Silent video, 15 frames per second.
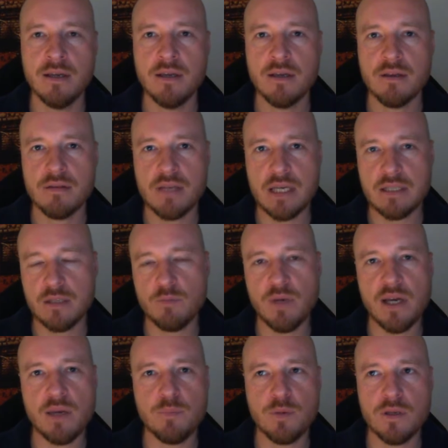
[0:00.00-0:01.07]
that in
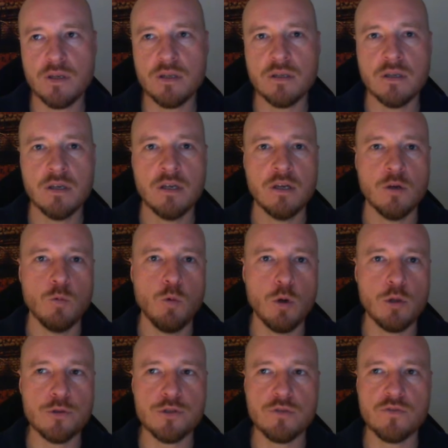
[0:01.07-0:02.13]
my opinion,
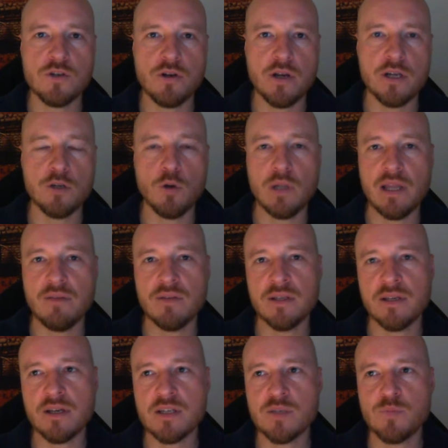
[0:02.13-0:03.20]
Warlords of Draenor
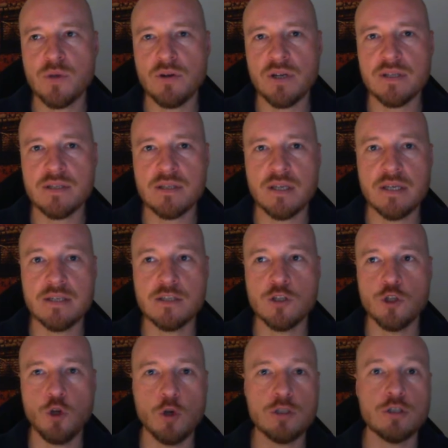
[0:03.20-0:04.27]
leveling experience is
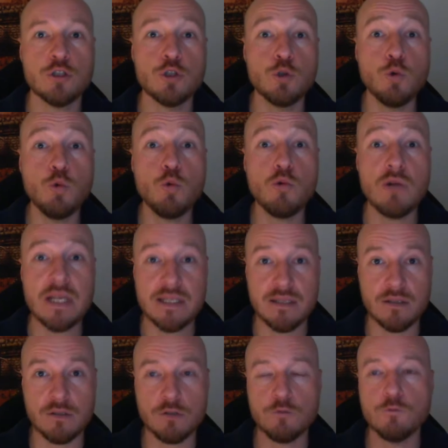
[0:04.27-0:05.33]
not too
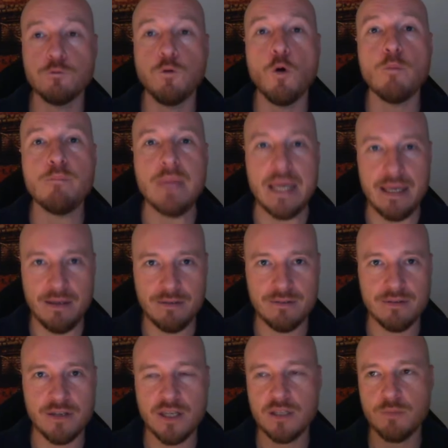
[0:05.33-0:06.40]
recent for me.
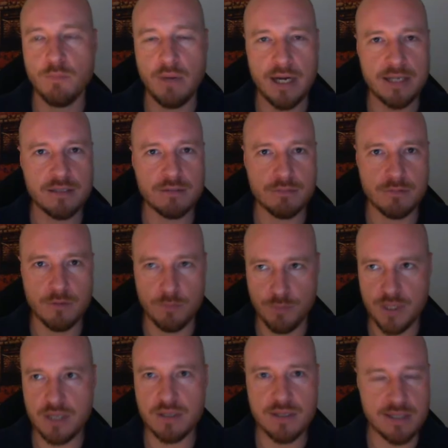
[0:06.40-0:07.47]
It might
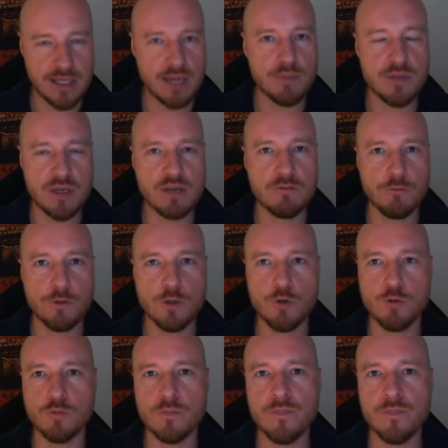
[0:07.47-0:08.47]
be the same thing for you.